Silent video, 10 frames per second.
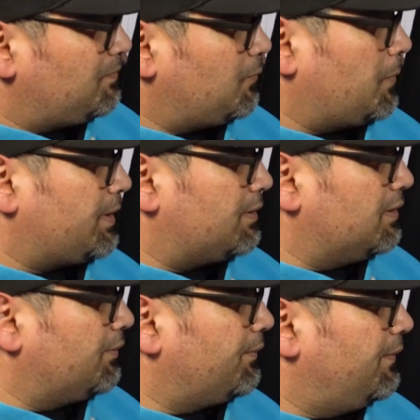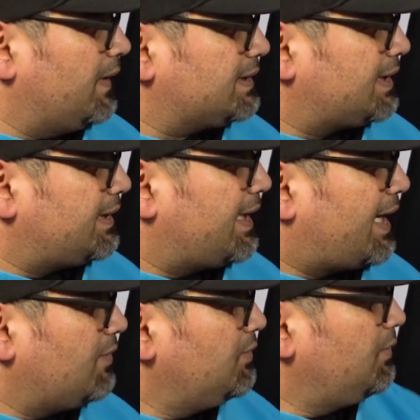little things like that.
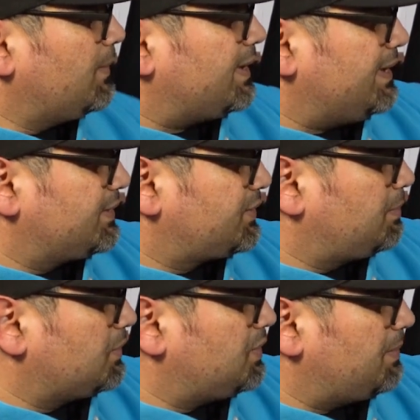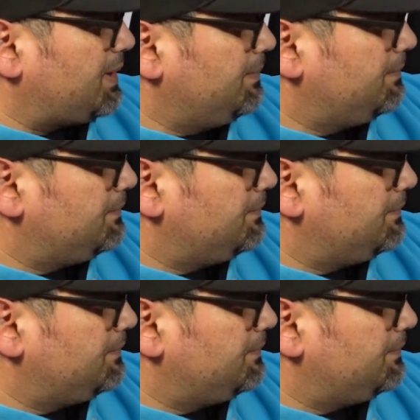I don't know what these are supposed to be.